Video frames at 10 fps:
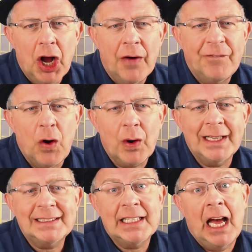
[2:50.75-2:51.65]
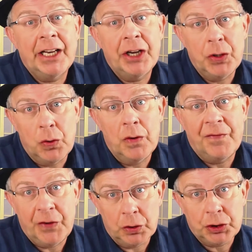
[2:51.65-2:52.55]
focus on a new
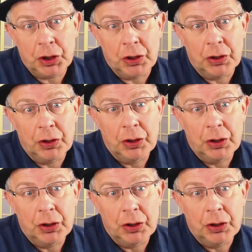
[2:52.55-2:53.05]
future.